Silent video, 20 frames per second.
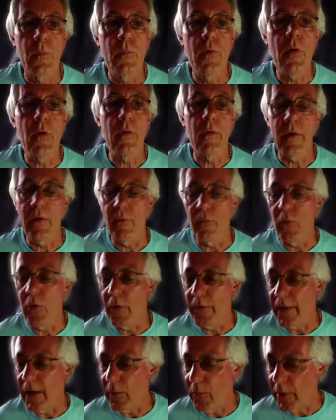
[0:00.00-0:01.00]
Probably
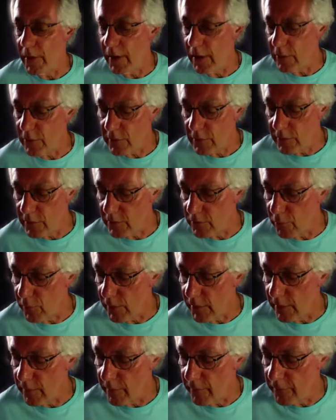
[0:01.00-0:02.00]
worked that one out because
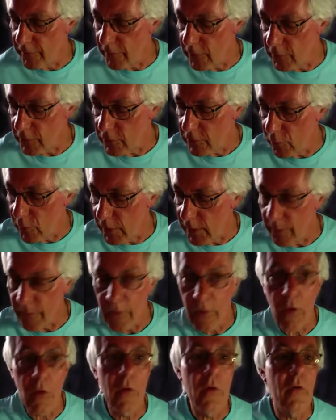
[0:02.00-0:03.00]
William I or
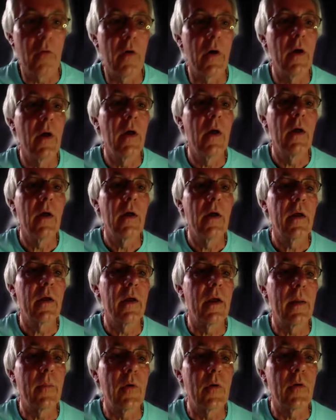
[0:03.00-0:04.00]
William the Conqueror
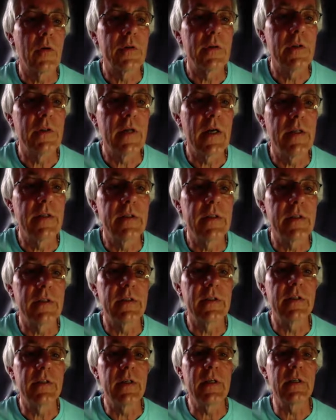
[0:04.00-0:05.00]
came across in
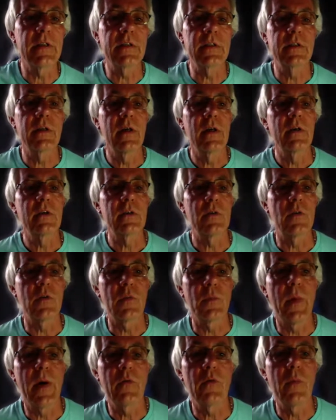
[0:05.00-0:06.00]
1066. So
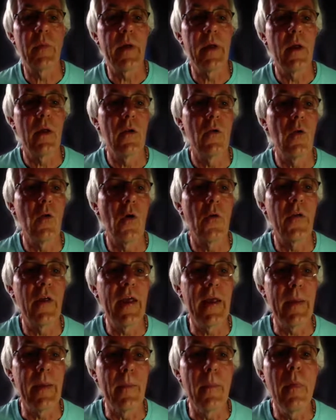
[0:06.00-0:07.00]
it's bound to be not
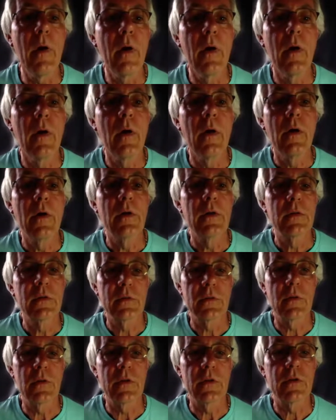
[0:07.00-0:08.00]
him.
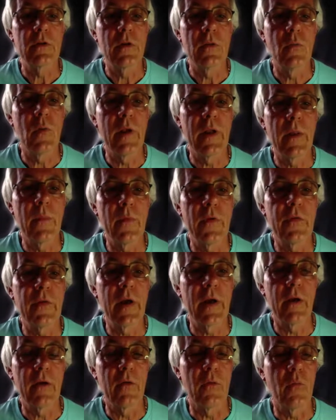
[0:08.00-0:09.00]
So it's William
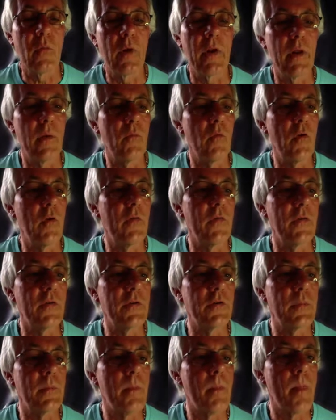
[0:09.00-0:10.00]
II, William
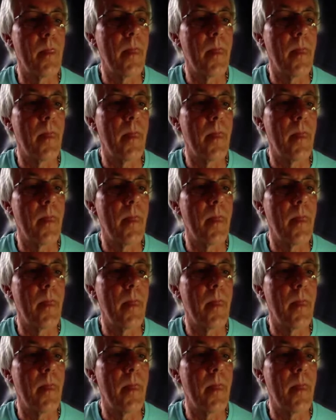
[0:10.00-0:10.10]
Rufus.